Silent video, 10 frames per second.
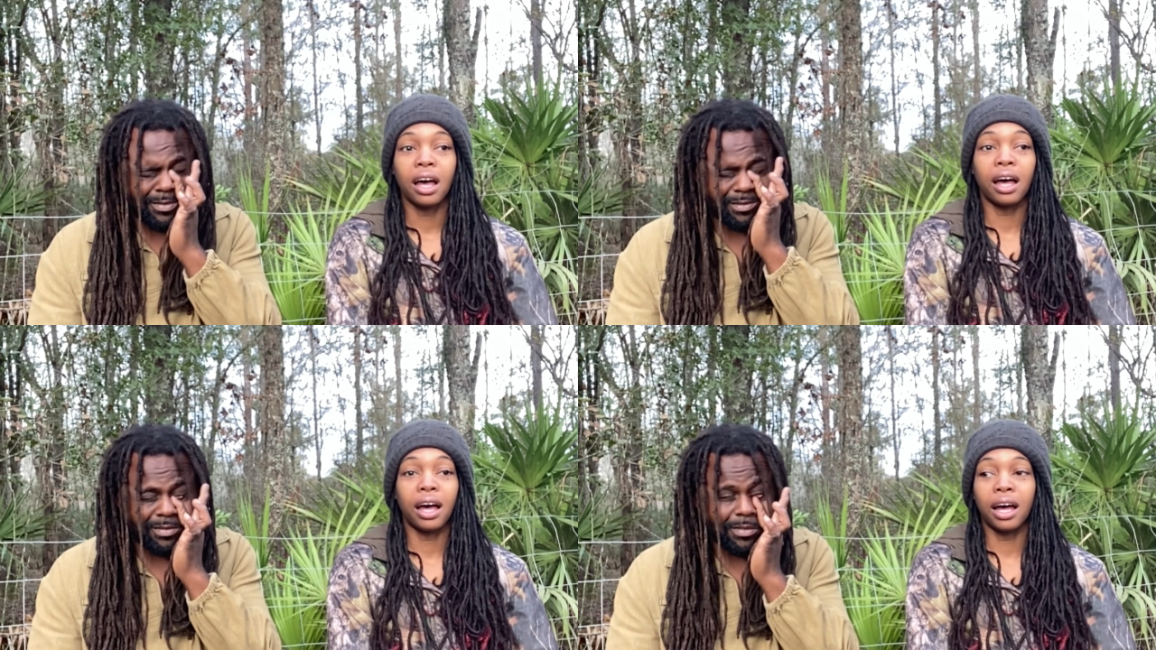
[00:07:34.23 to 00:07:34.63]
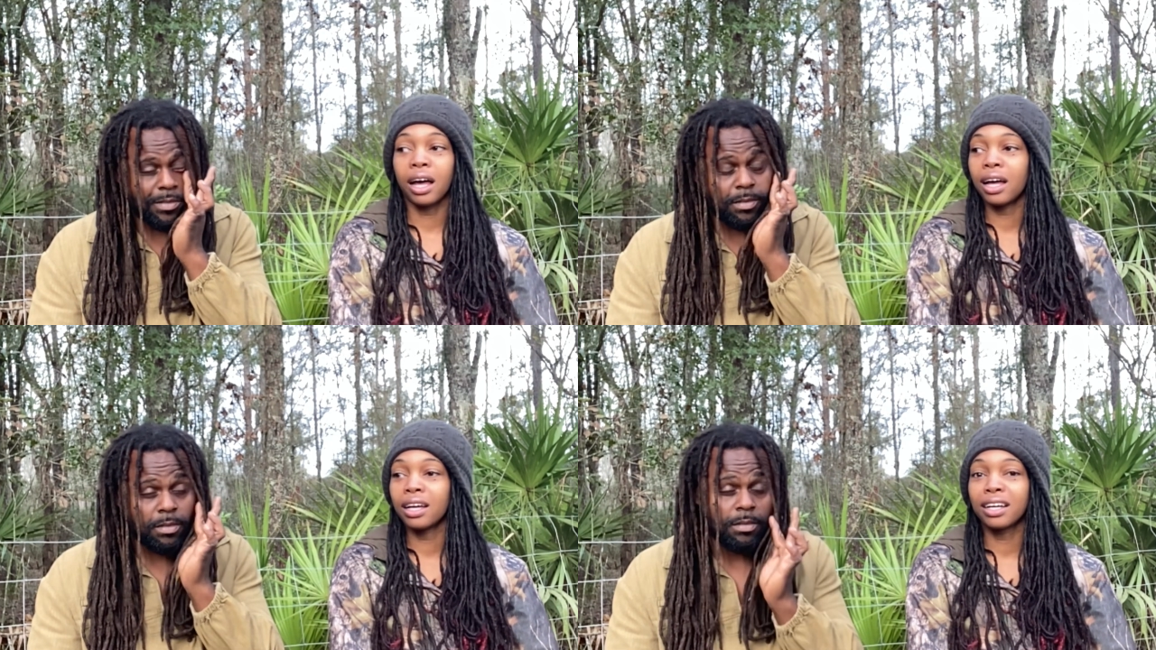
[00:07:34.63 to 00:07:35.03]

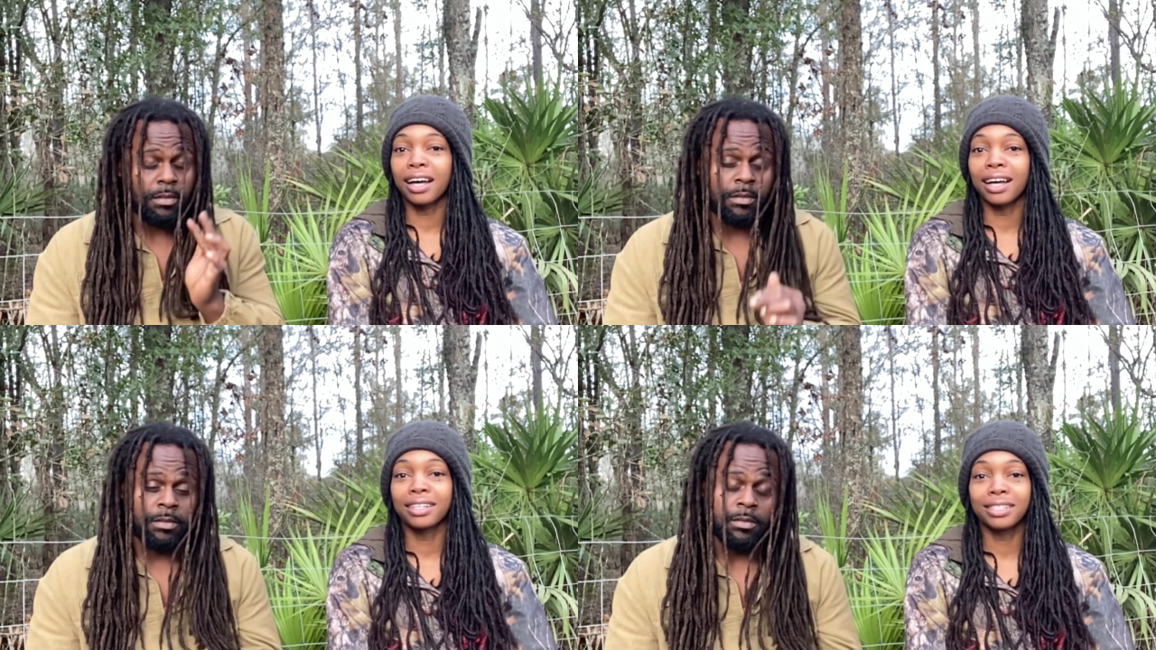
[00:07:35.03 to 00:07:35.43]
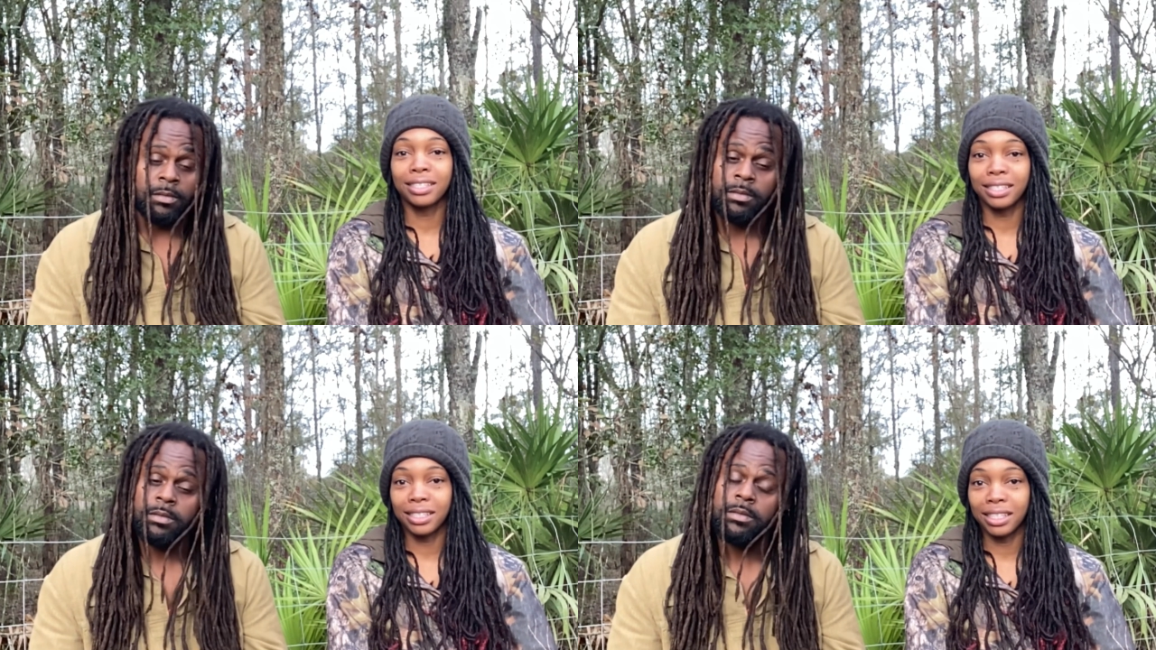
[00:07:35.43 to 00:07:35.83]
Speaker 1: I got
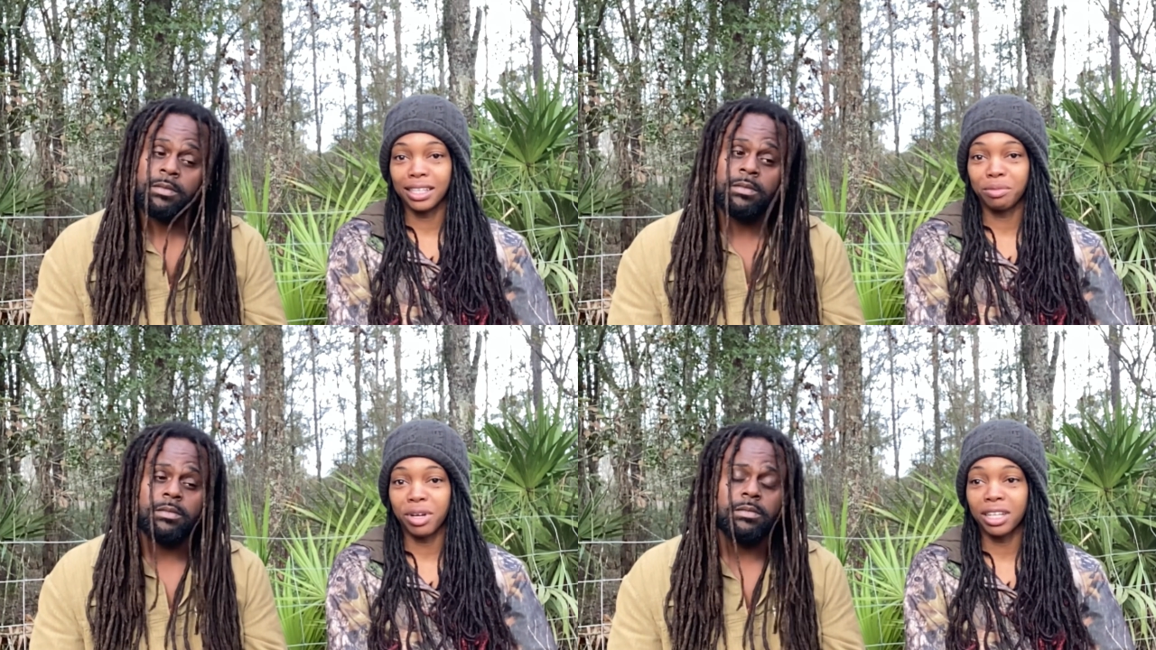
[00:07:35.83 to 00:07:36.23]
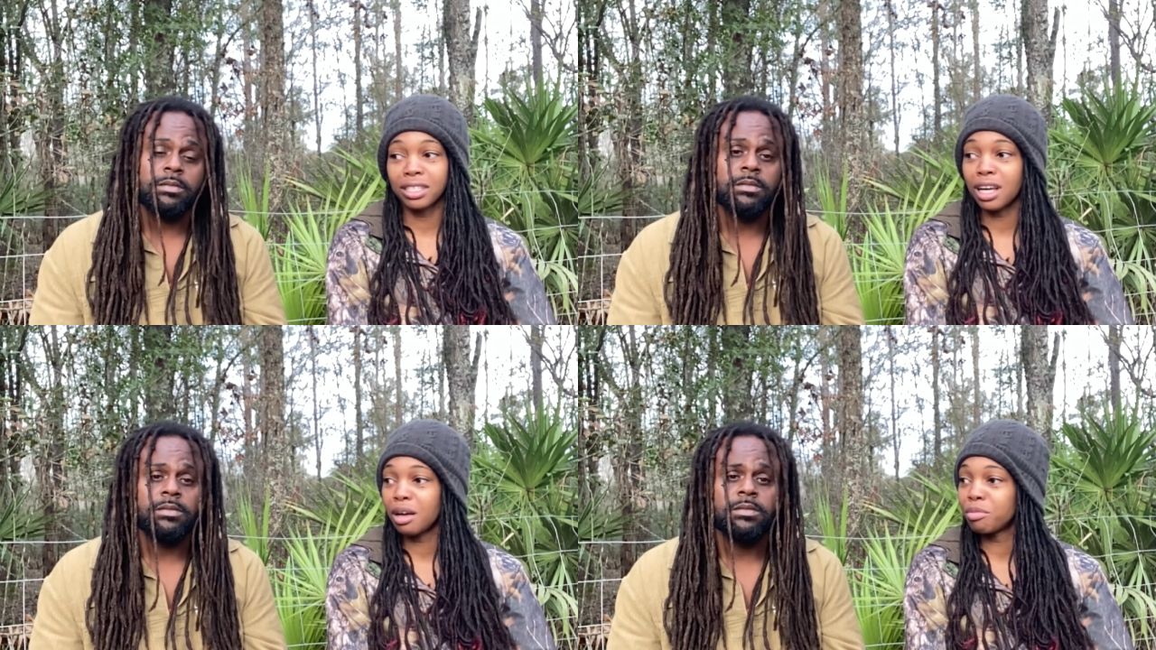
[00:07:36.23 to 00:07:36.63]
seasick. By the
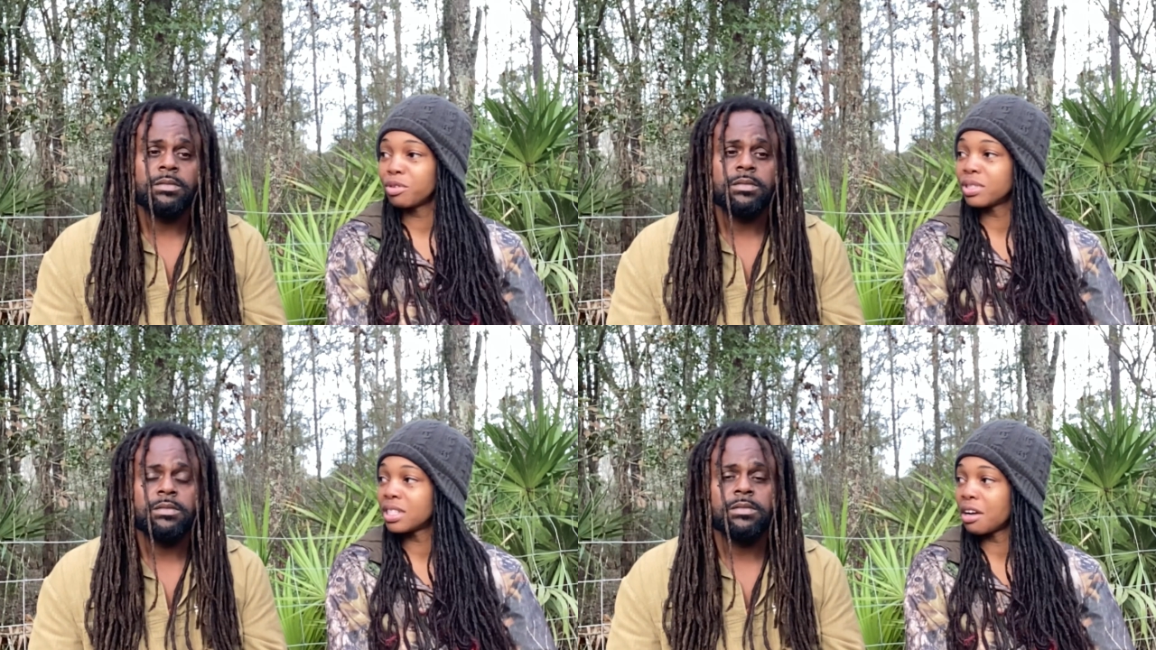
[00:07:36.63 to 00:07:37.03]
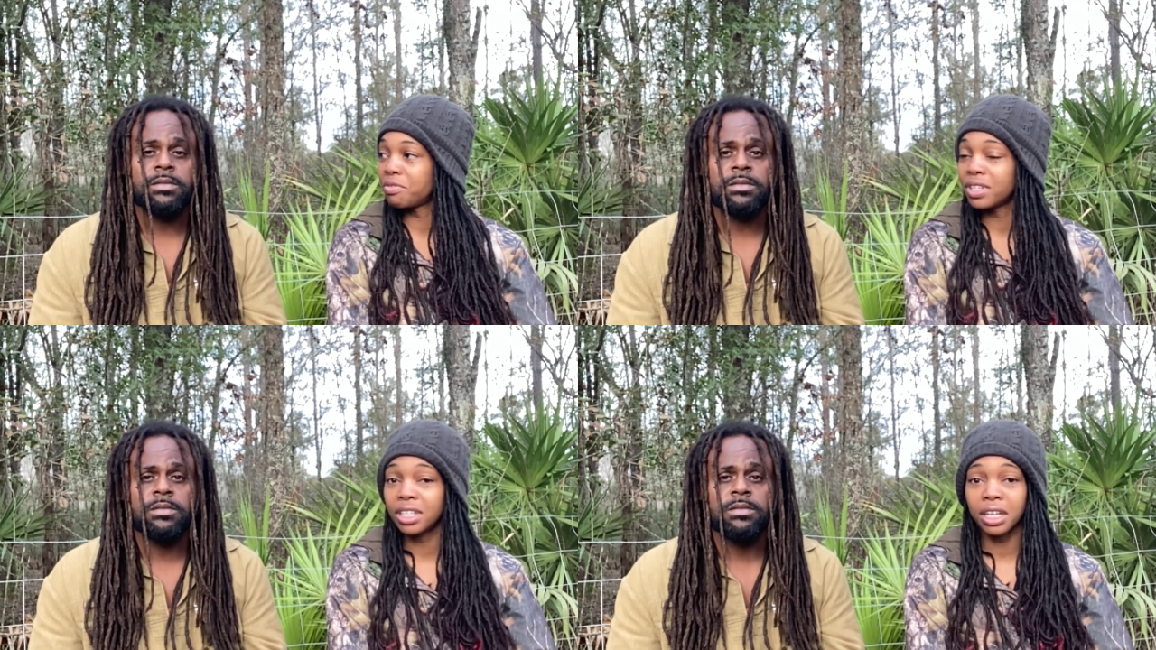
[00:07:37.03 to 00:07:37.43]
time it was time for
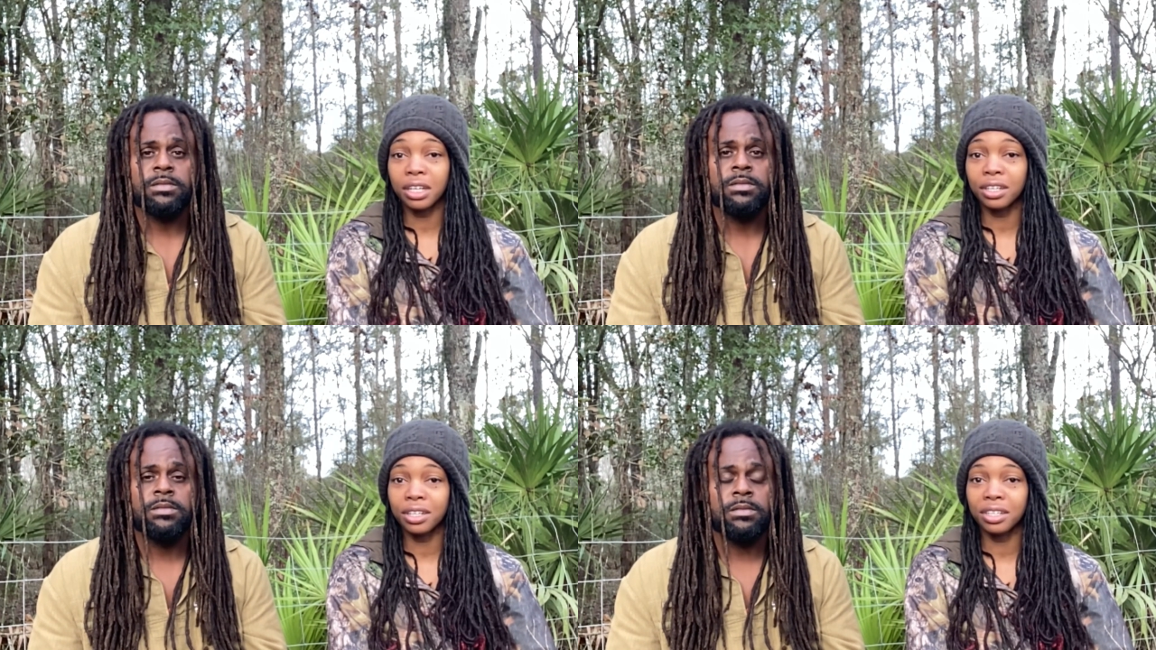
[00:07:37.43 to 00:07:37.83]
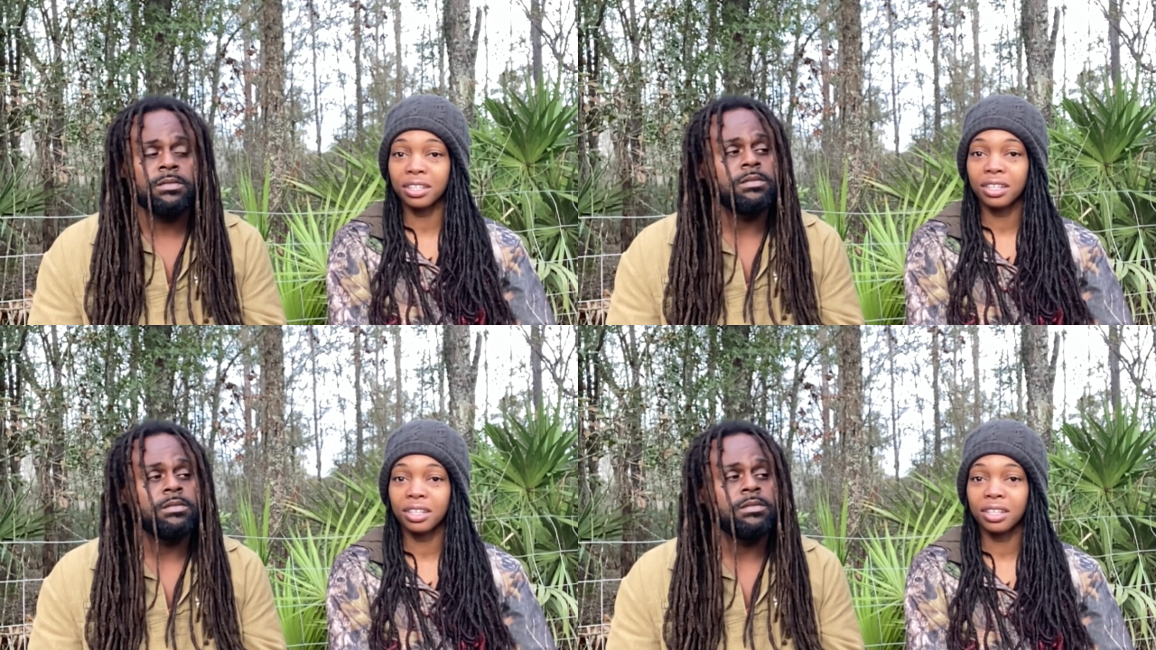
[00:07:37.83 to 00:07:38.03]
dinner,